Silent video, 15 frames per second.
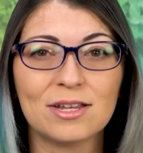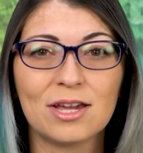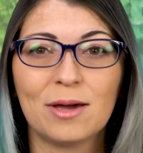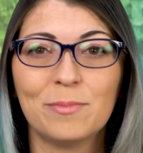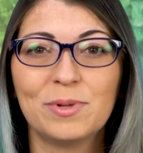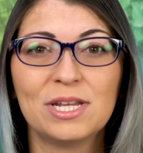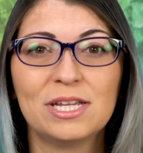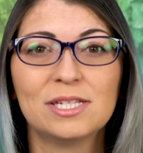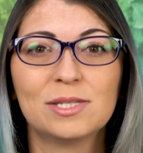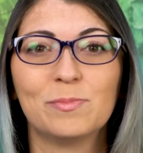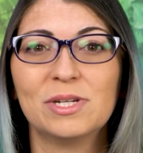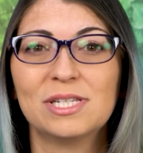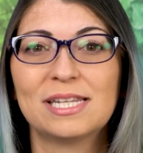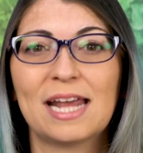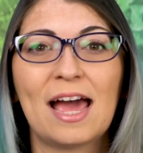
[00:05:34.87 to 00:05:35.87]
end, companies
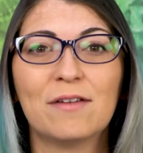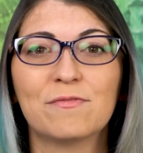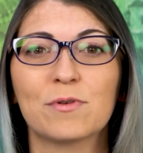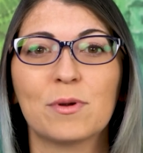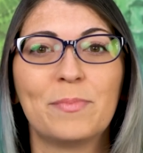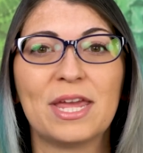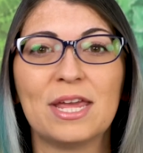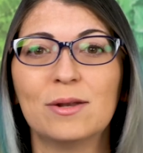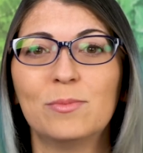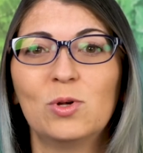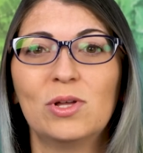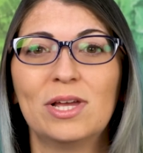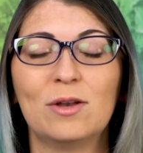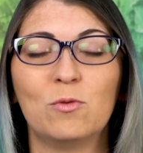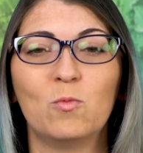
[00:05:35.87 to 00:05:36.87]
must have
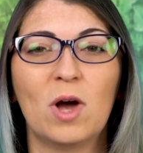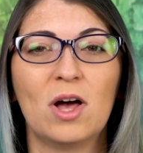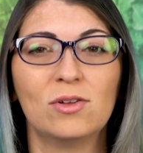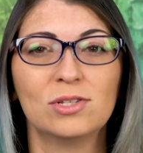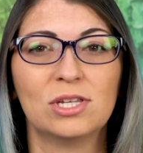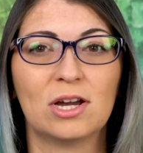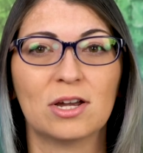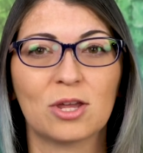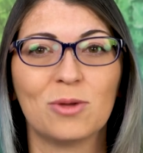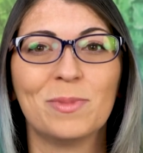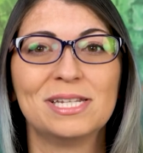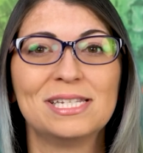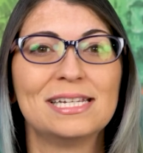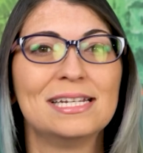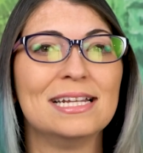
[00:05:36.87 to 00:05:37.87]
repeatable and
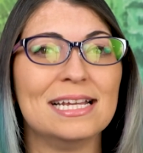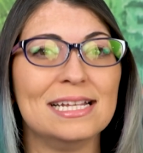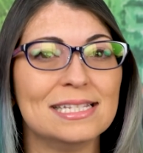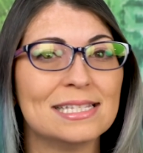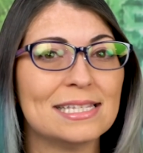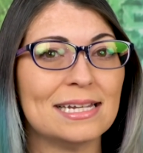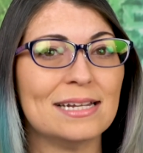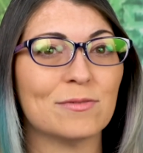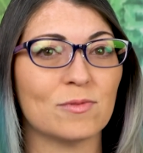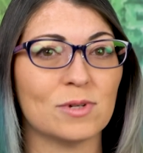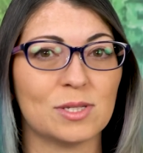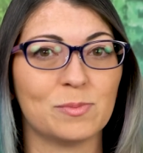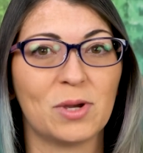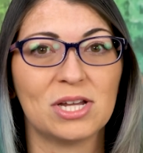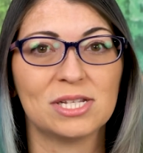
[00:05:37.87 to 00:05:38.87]
well-documented incident
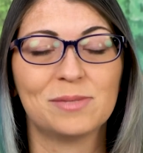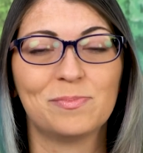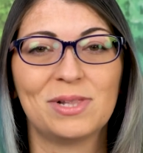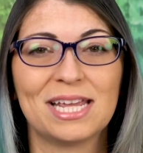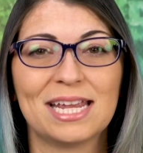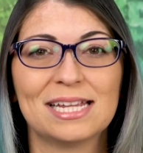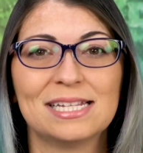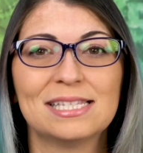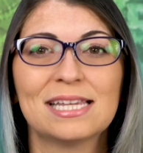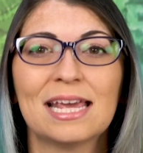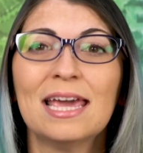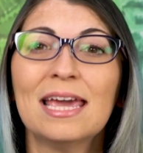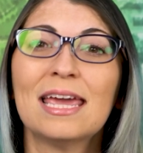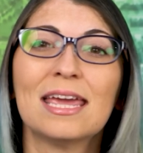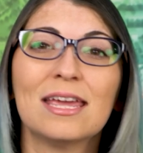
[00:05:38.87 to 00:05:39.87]
response plans,
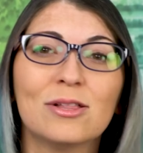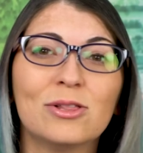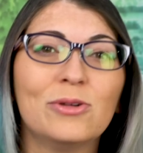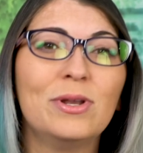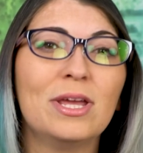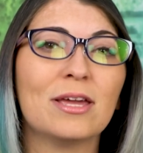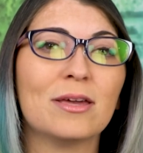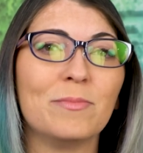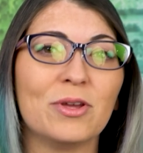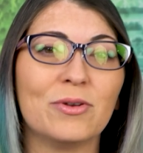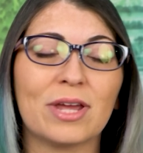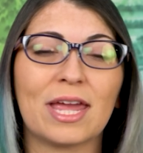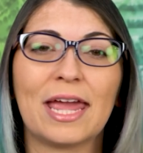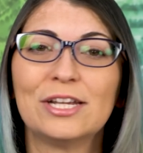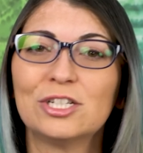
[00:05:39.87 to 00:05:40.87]
including
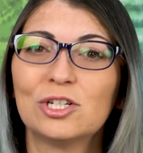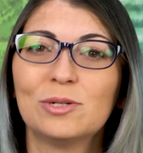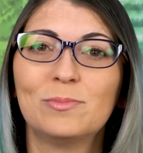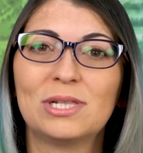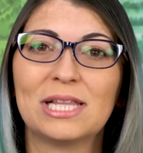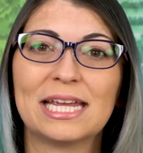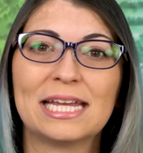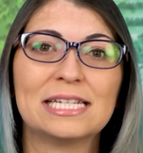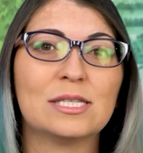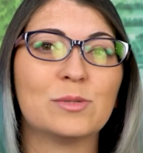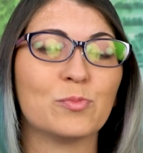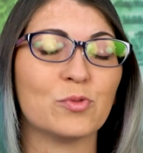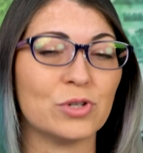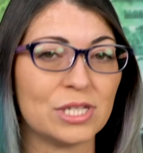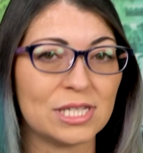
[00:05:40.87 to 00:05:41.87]
communication
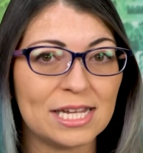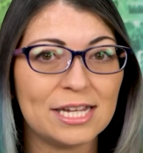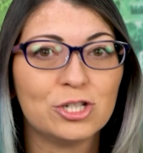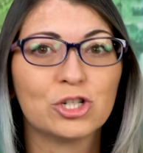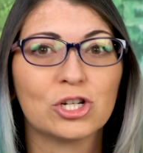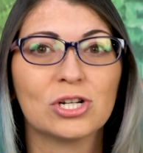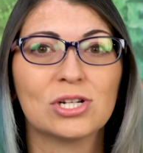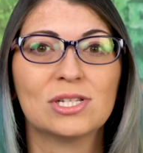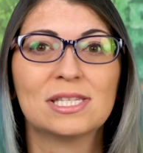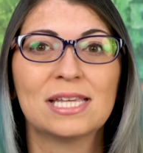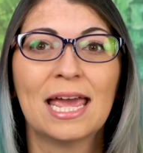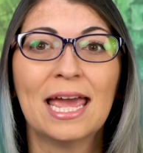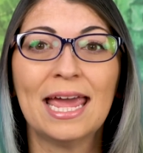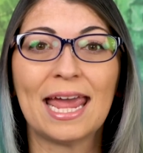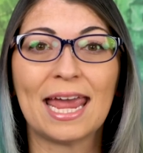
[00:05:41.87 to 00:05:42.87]
plans, procedures,
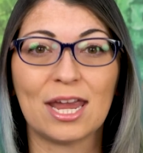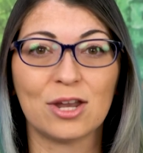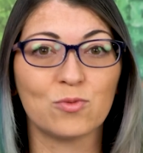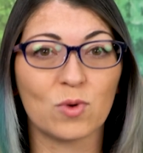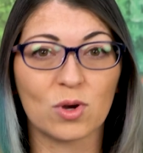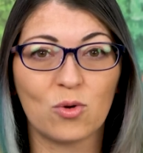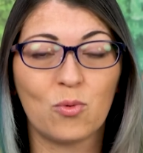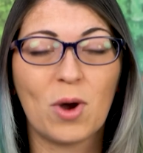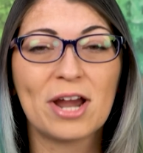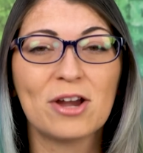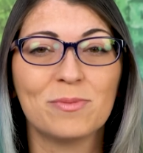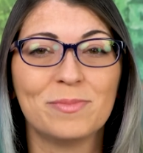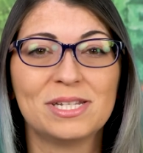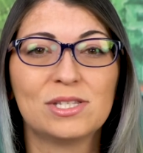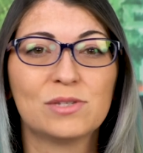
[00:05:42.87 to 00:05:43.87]
and
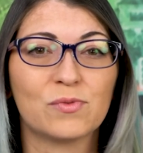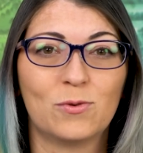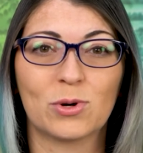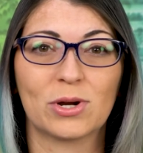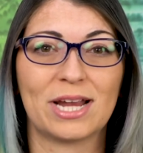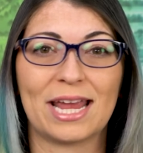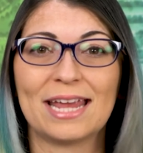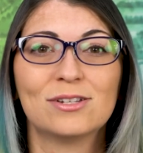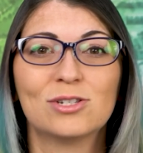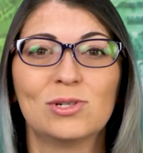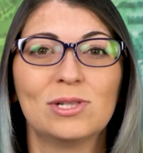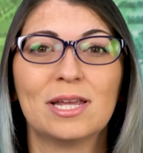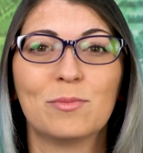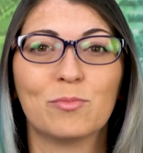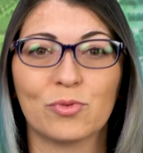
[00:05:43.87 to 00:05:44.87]
requirements for
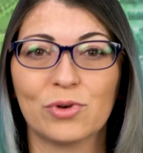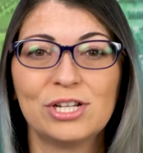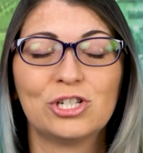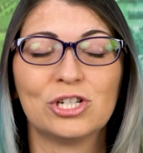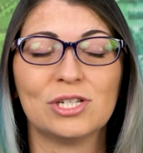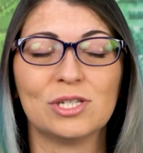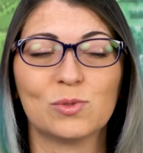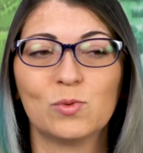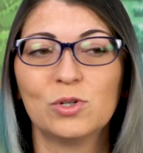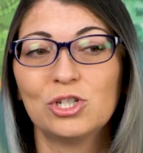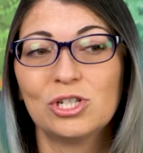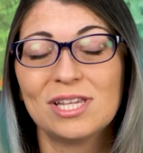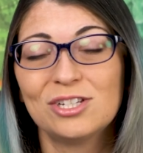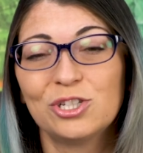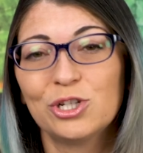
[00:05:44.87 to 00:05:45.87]
handling breaches,
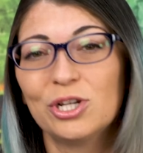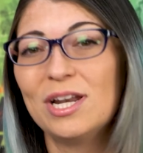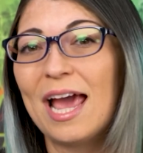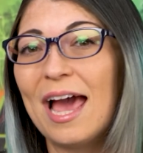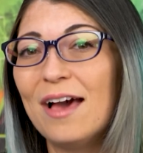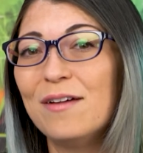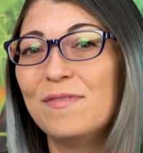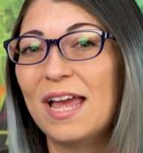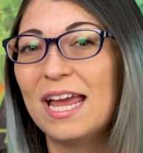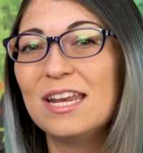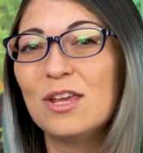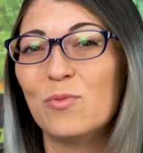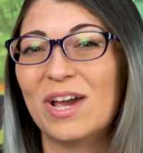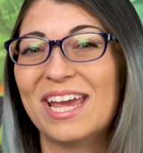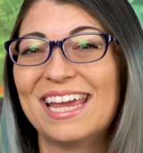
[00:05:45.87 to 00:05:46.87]
which they should have
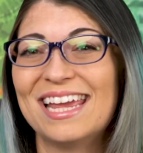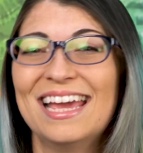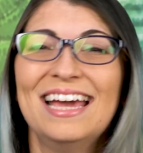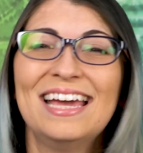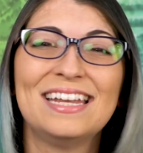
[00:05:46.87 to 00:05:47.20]
anyway.